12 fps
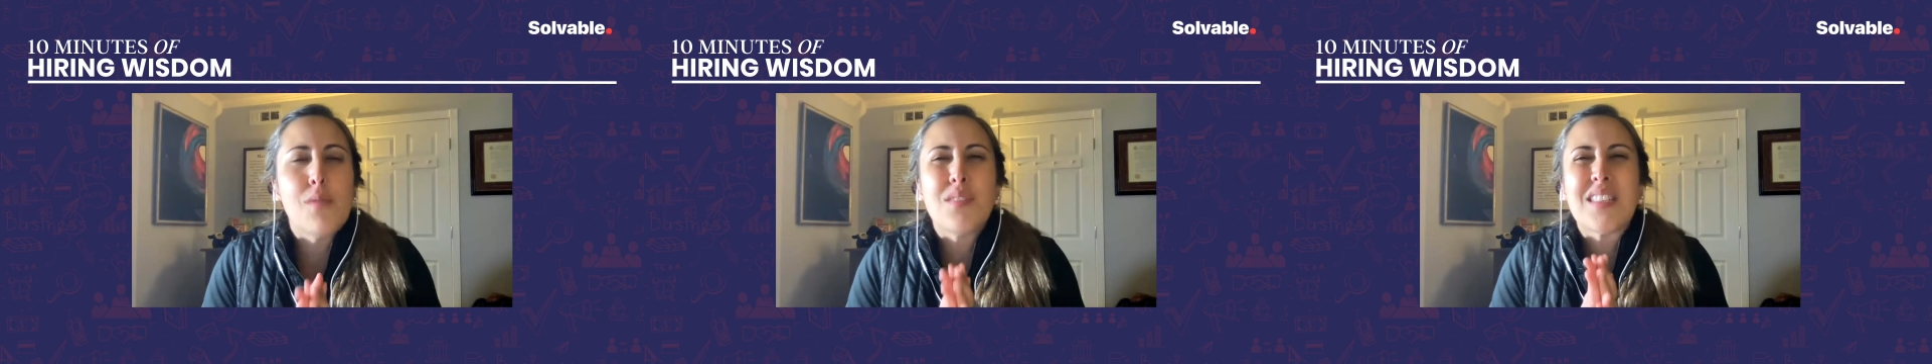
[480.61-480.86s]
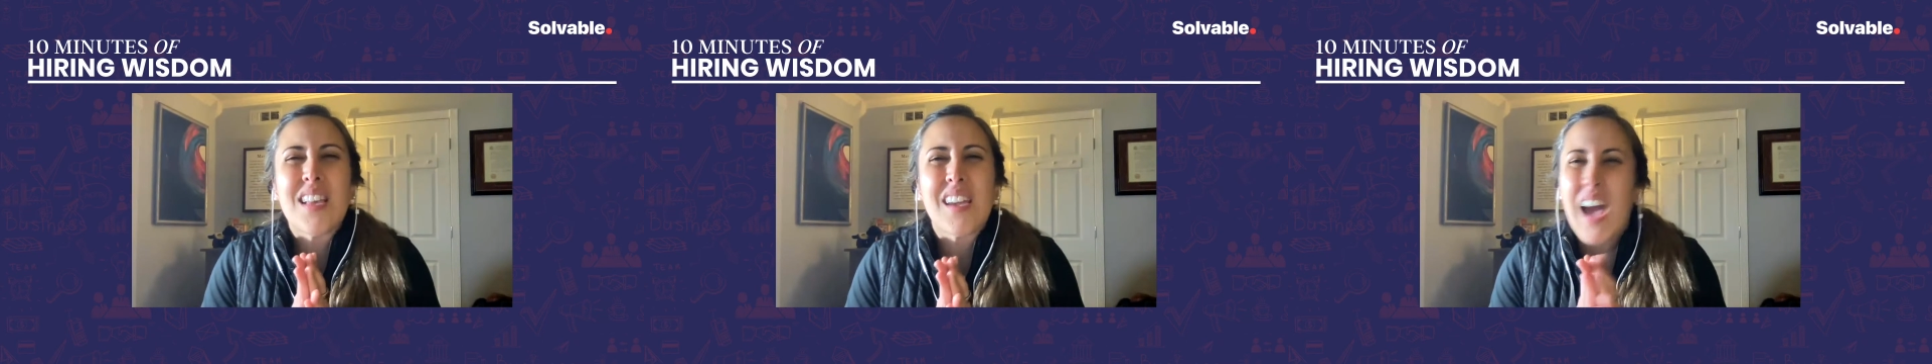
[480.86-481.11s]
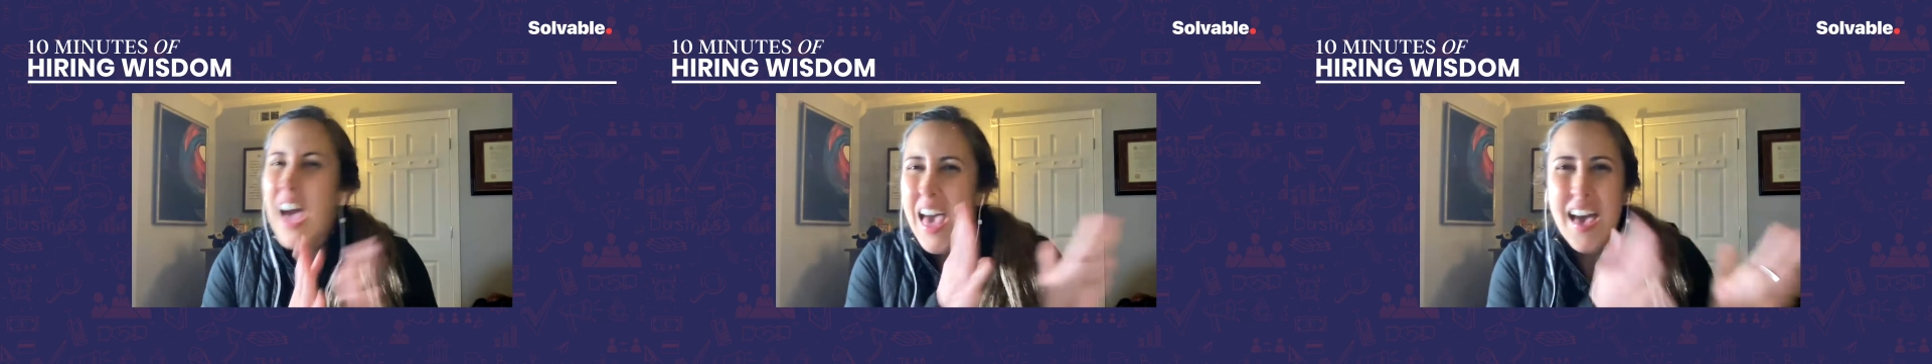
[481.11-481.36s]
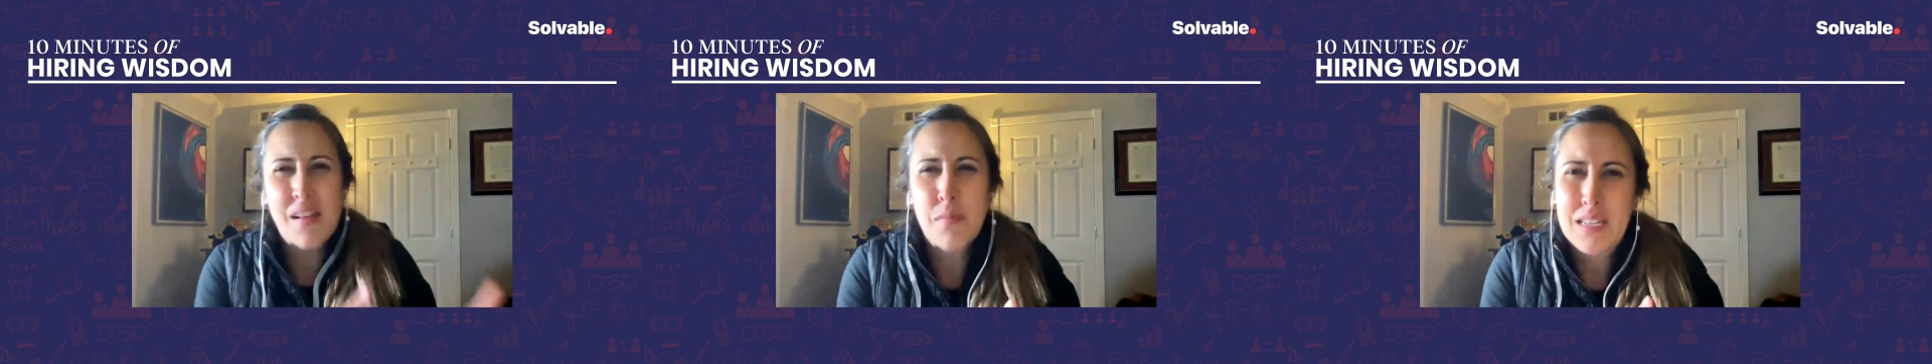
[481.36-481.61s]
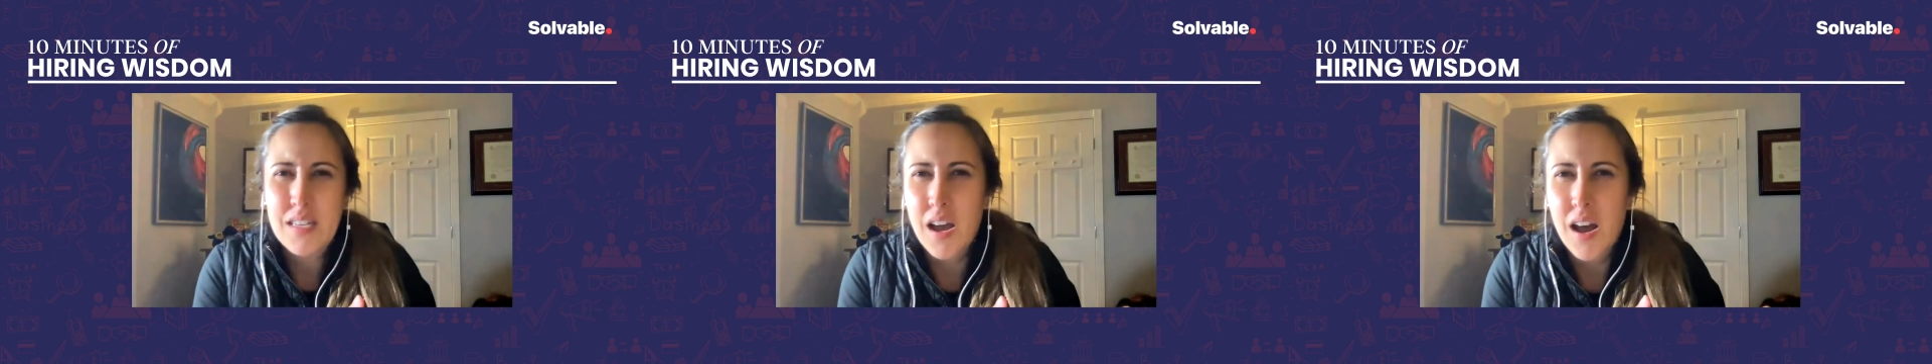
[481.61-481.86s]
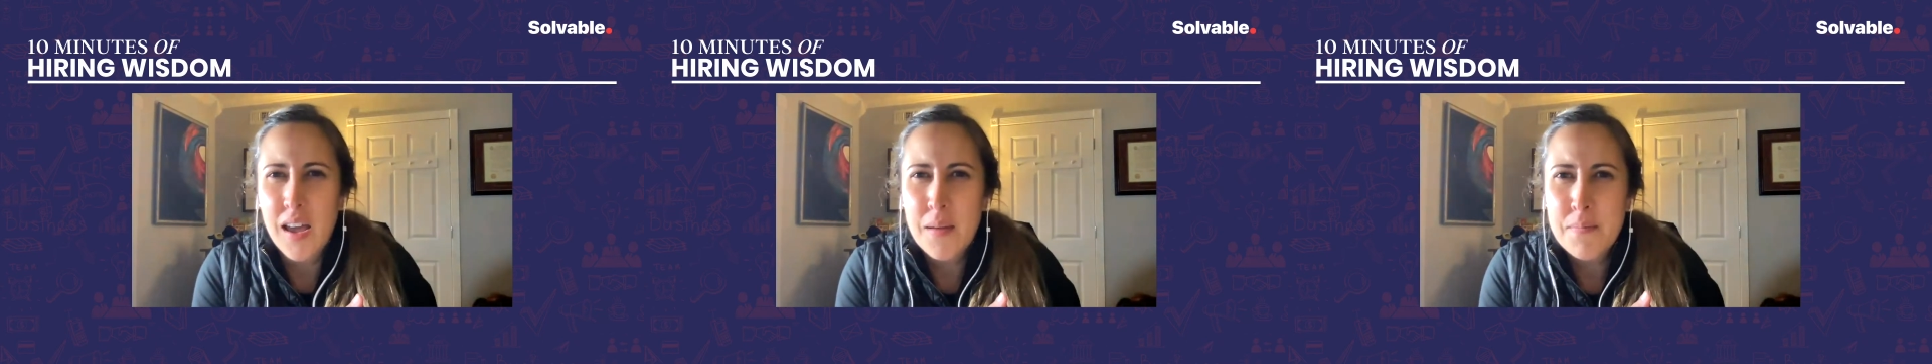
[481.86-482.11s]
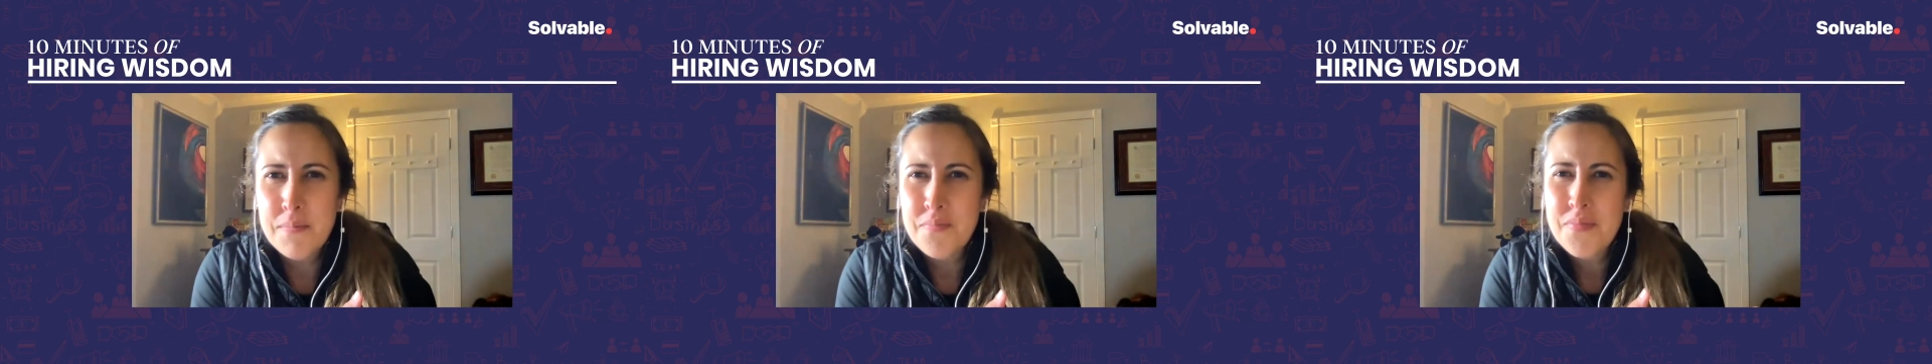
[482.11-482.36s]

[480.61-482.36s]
i was like ahead of my time